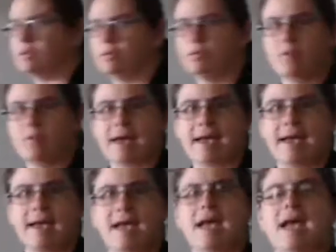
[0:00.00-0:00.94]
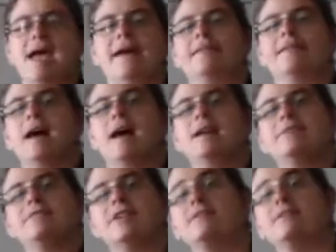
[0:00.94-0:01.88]
2A, and that's kind
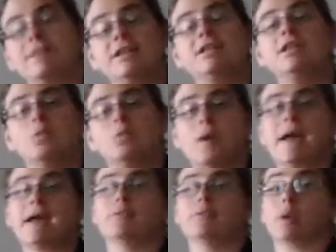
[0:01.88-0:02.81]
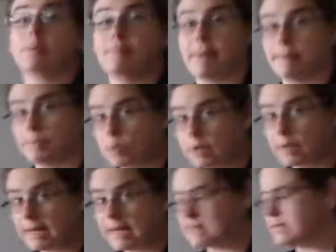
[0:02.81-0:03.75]
of a convenient way of
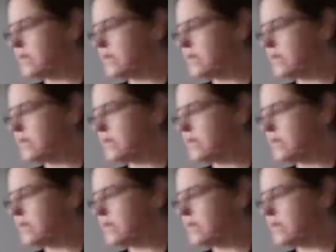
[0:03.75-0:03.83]
remembering it.